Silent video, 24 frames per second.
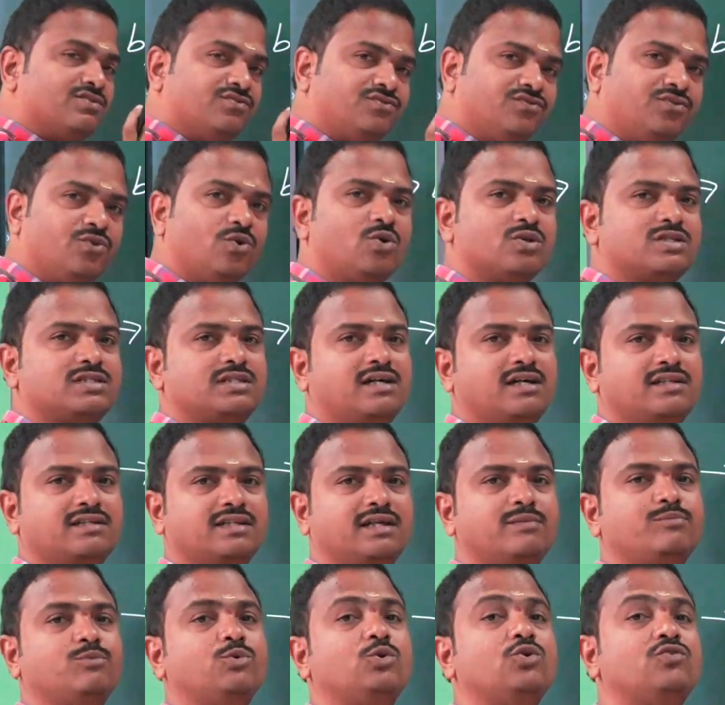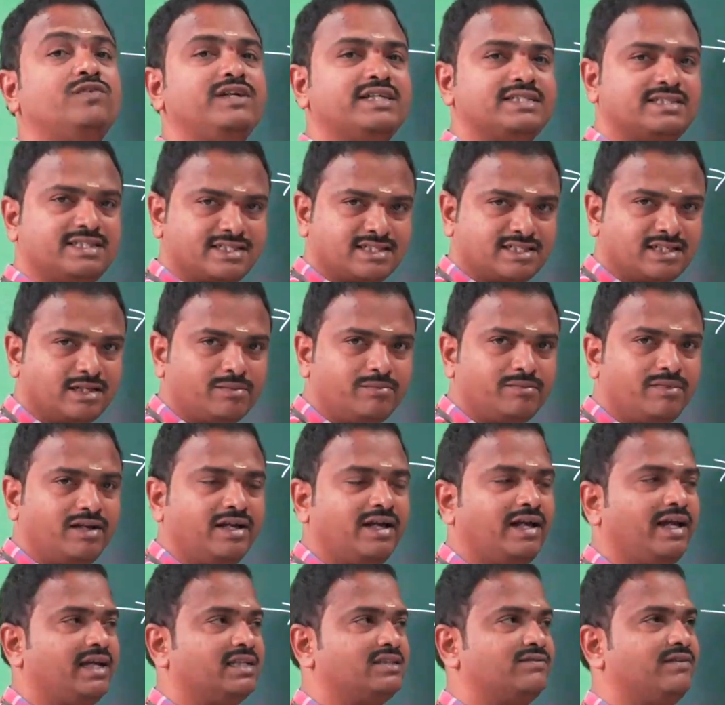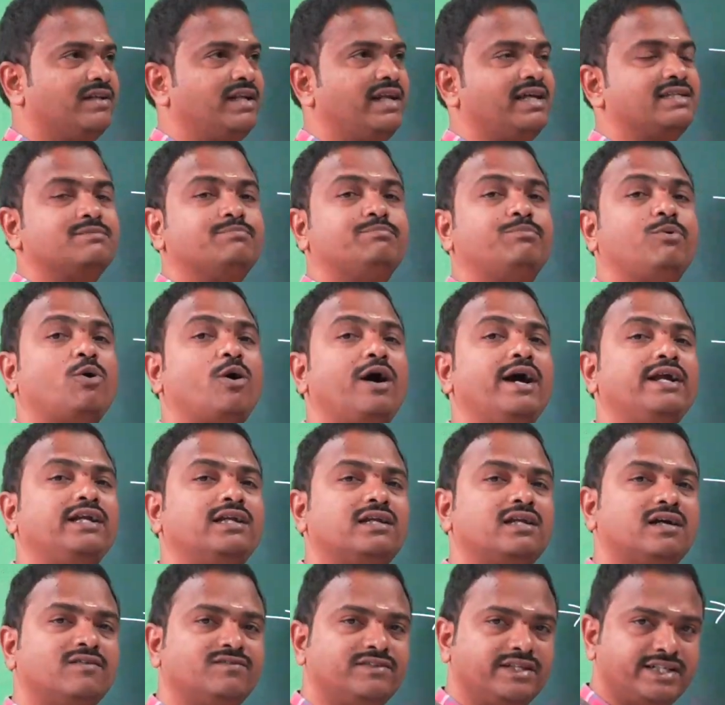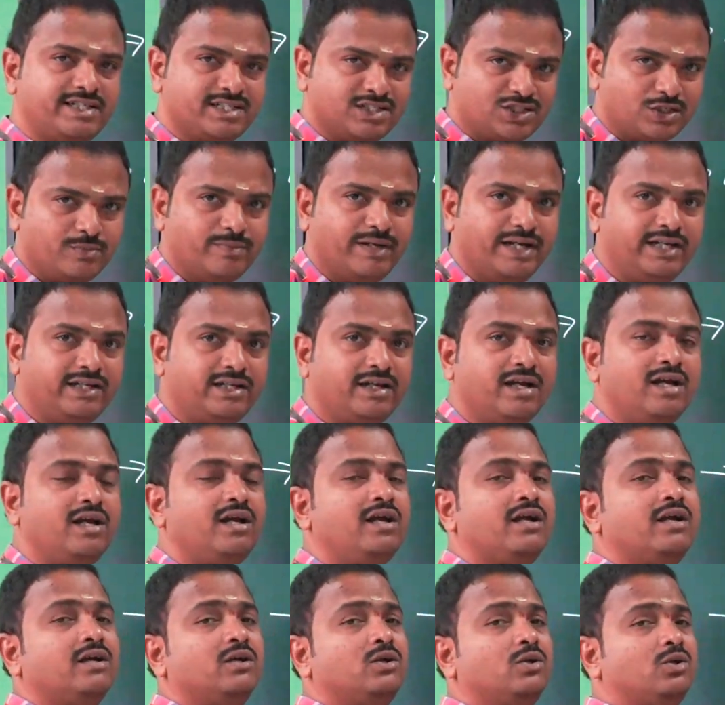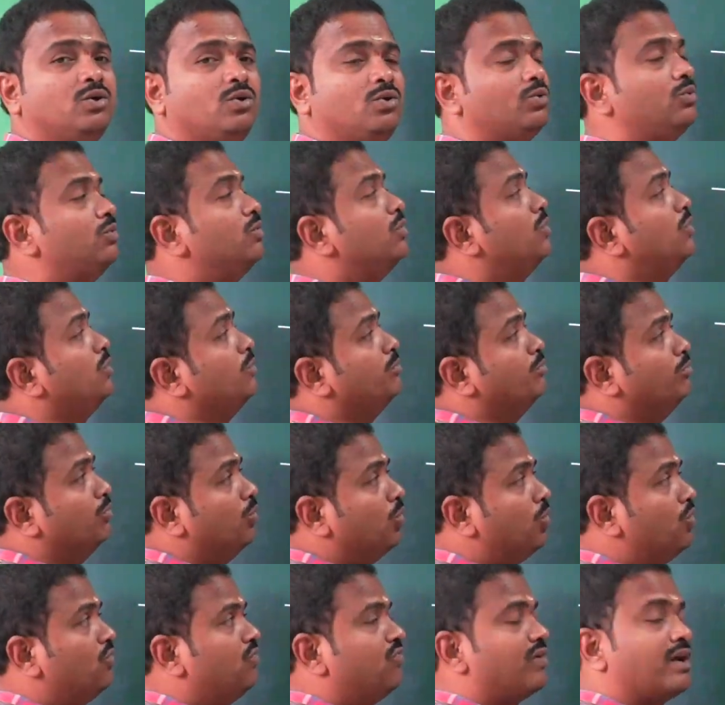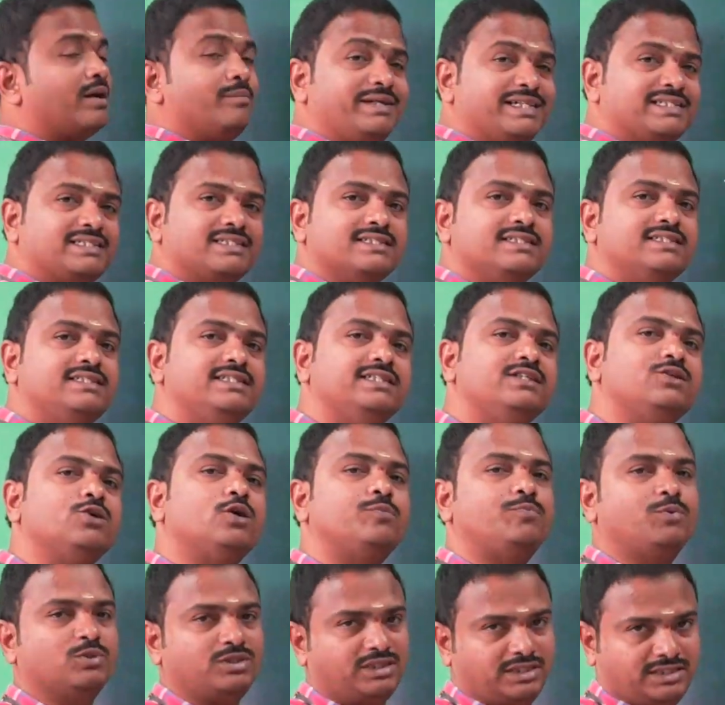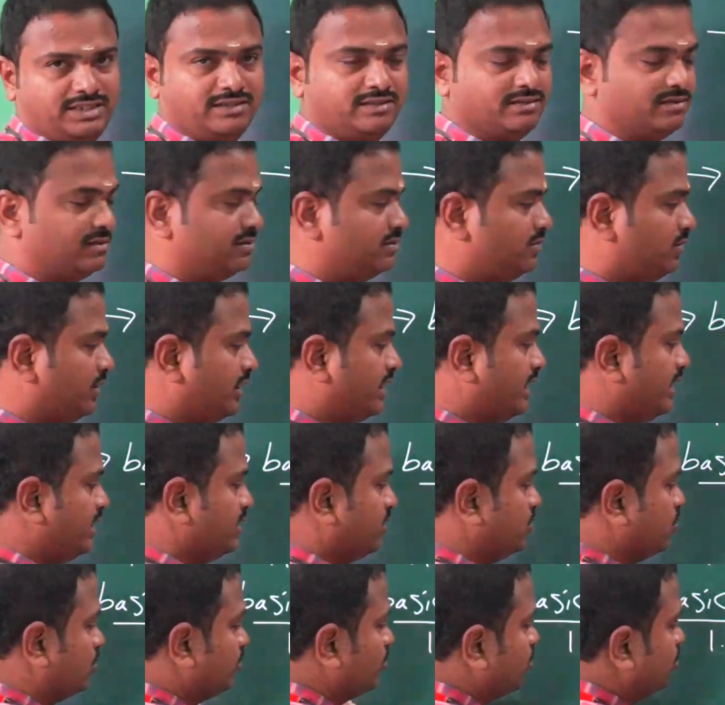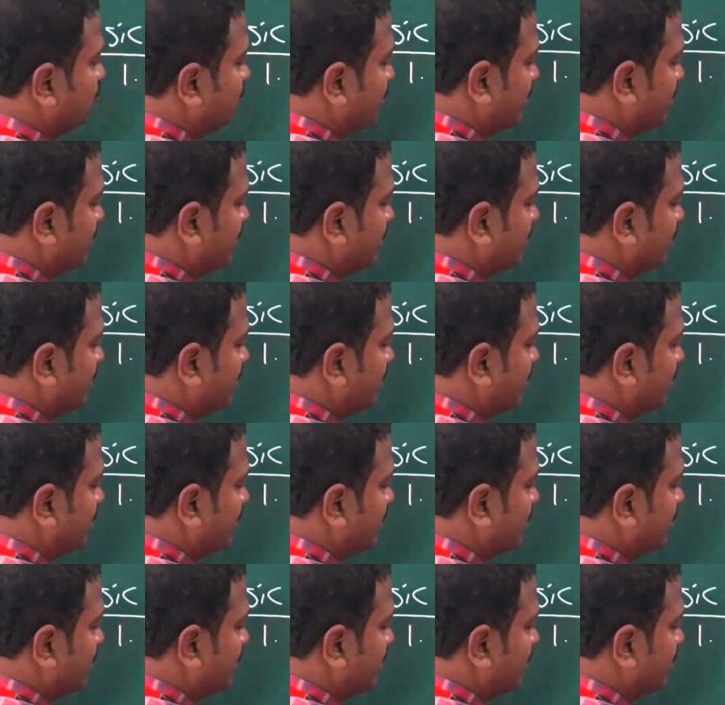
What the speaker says: force on the moving system as well as pointer of the instrument to move from its 0 position. Okay, to move